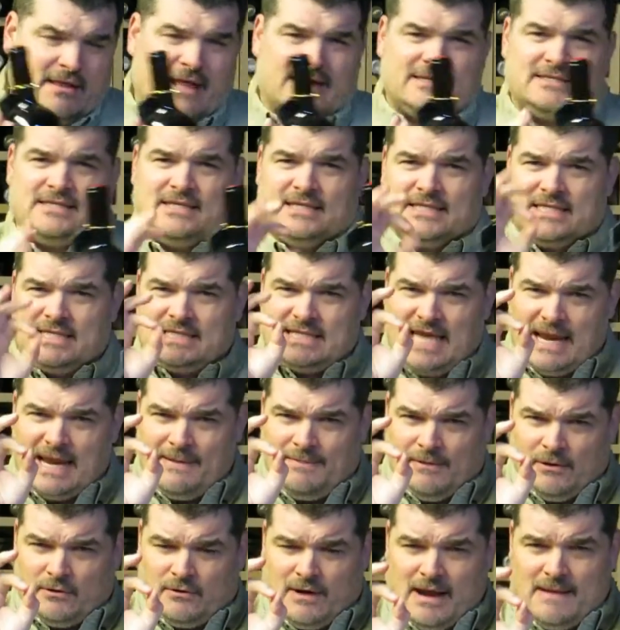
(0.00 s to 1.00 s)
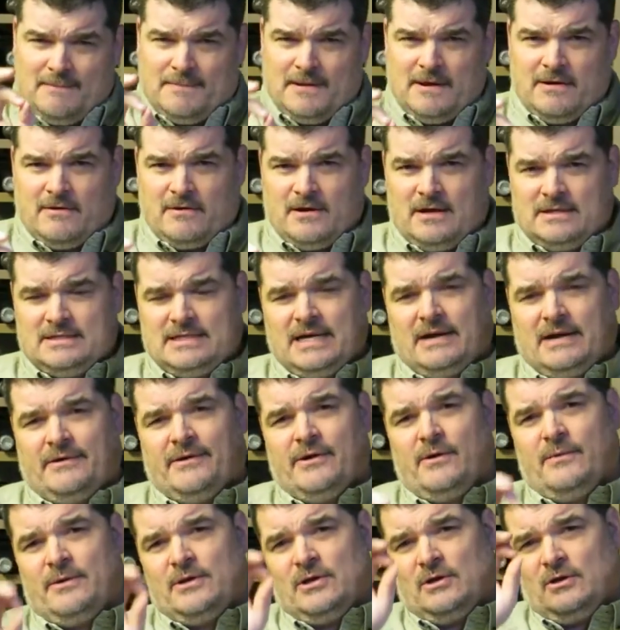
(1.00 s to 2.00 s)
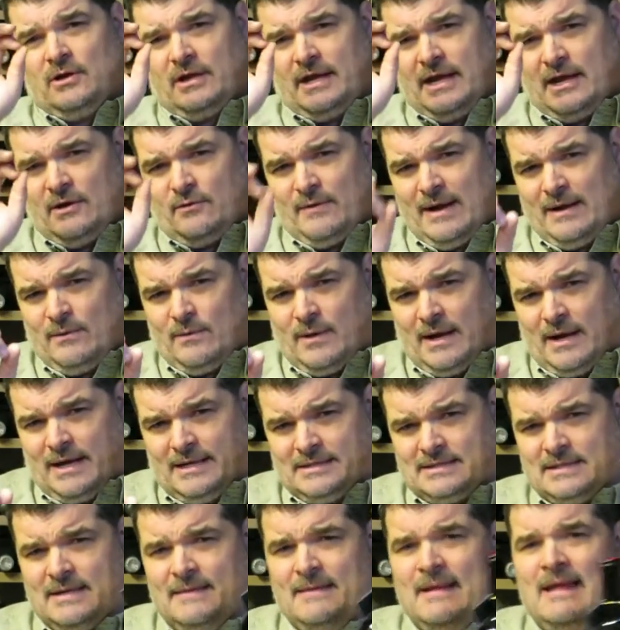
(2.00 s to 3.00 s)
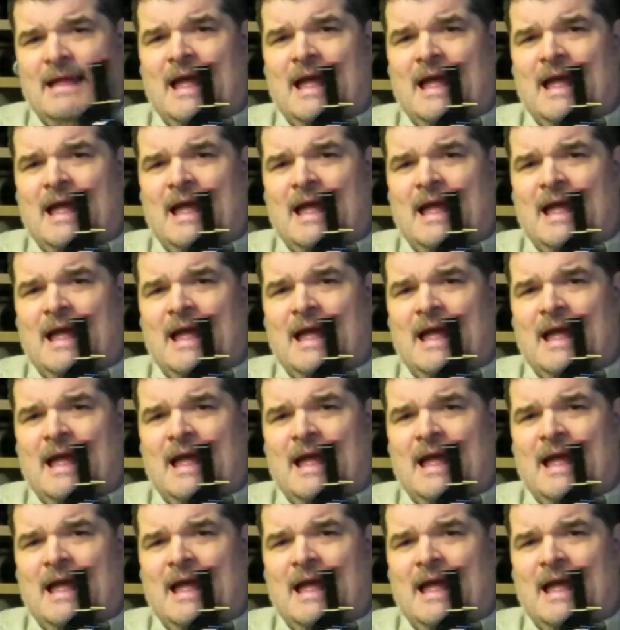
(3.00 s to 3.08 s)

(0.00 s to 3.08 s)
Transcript: That's the staple grape here in Ontario when you're looking at red wines.